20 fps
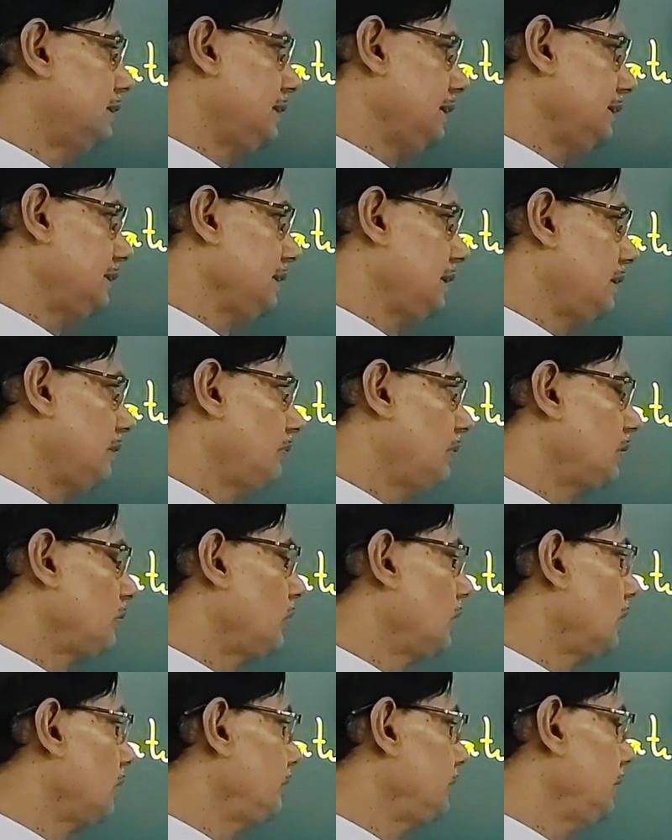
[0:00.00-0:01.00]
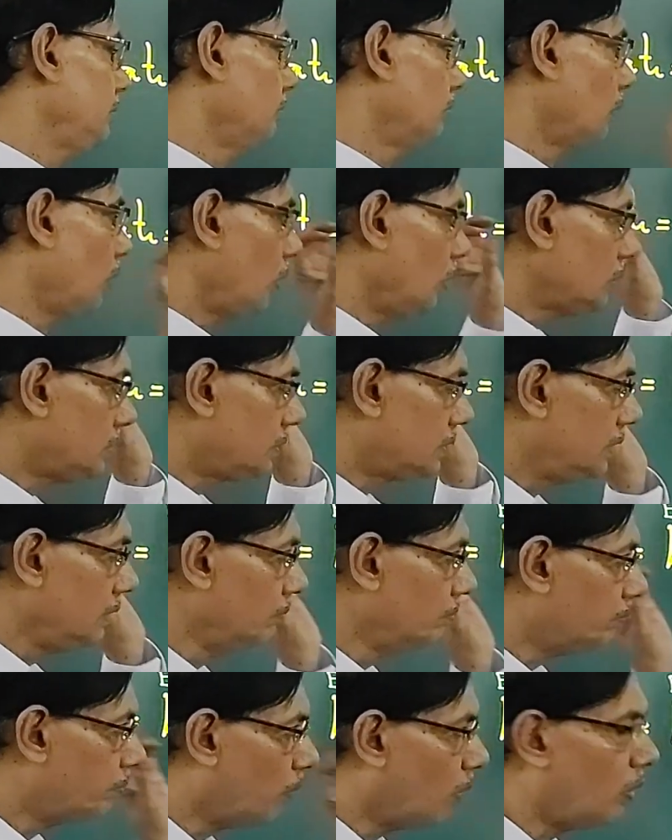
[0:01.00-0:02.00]
in the literature, but one of the
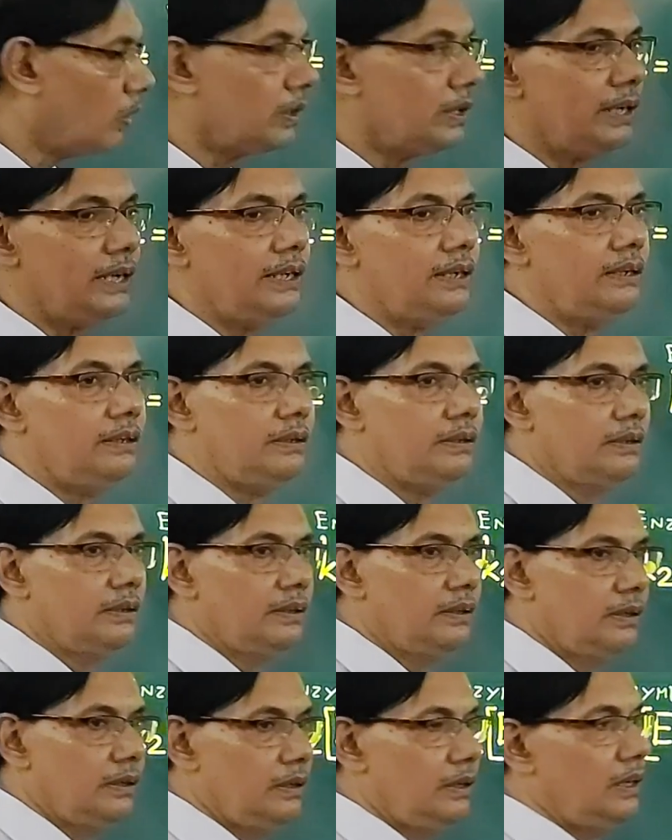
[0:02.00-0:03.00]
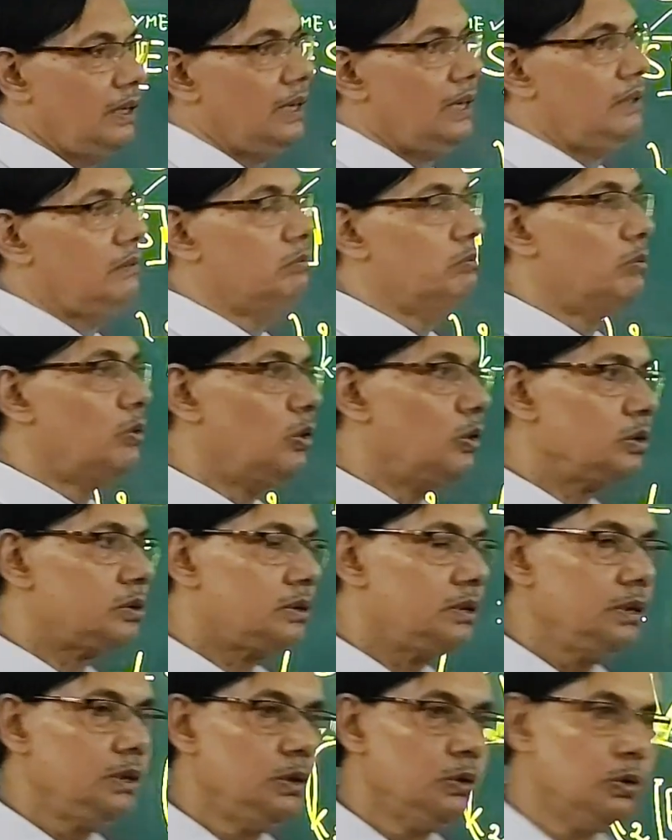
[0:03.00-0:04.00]
most important and
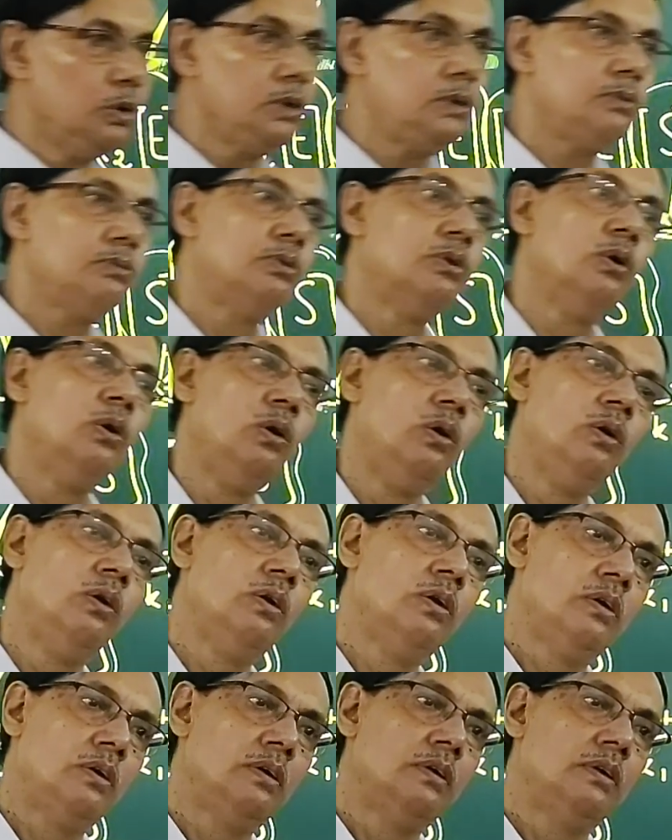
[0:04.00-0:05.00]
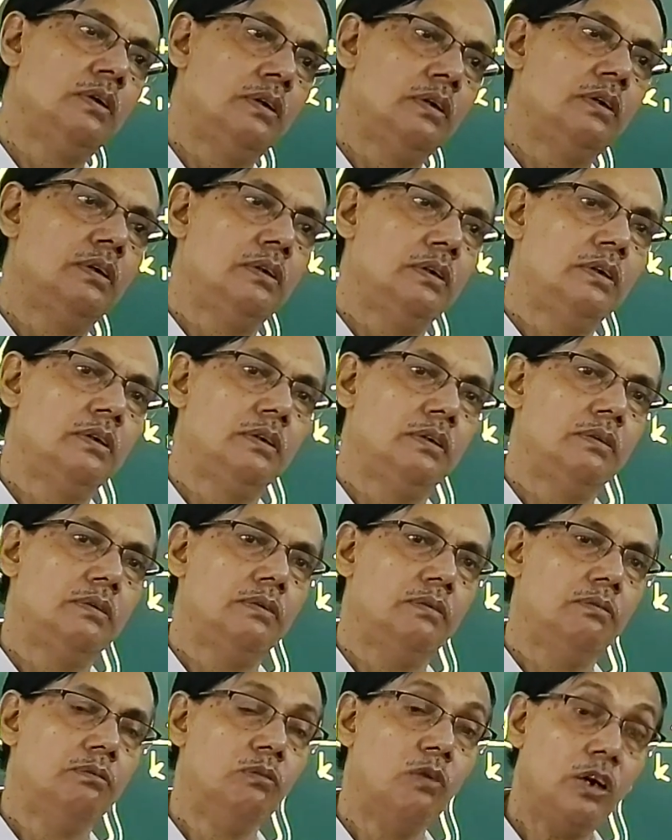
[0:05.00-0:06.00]
most useful
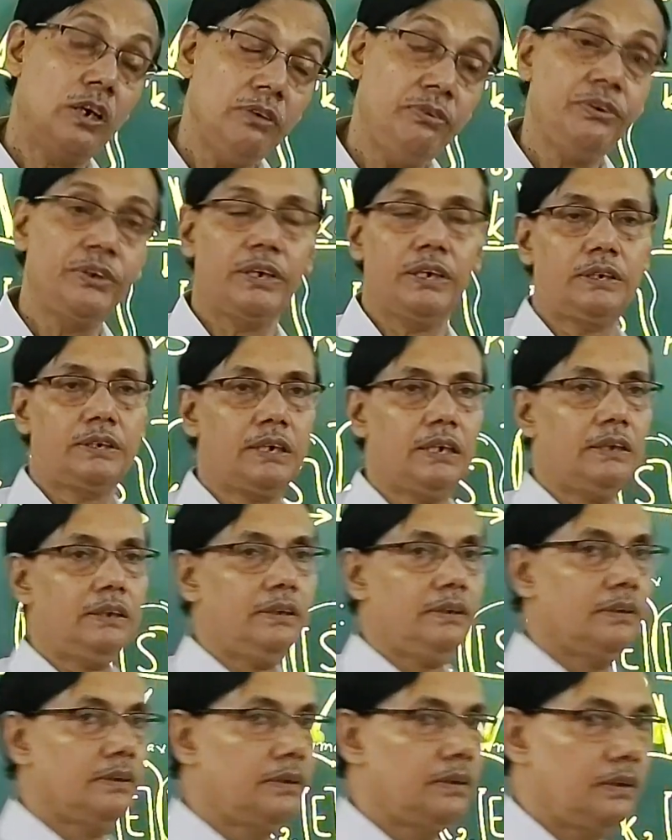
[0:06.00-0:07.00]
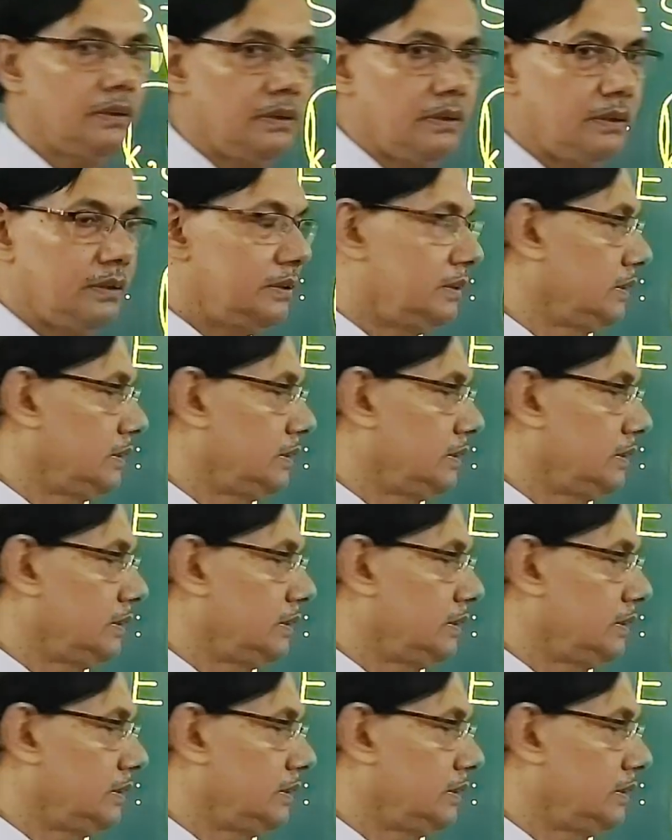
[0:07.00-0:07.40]
modification